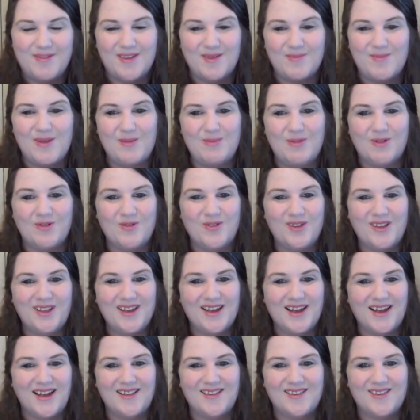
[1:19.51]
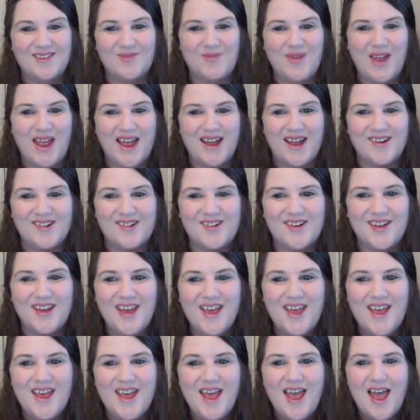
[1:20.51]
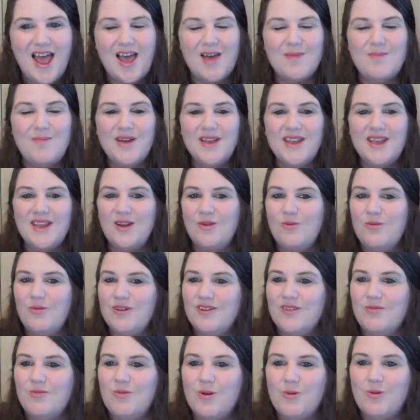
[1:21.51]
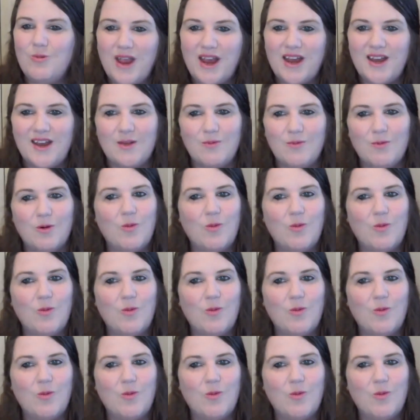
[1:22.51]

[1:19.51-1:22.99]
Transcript: Some people have really gotten smashed. But you know, we're waiting.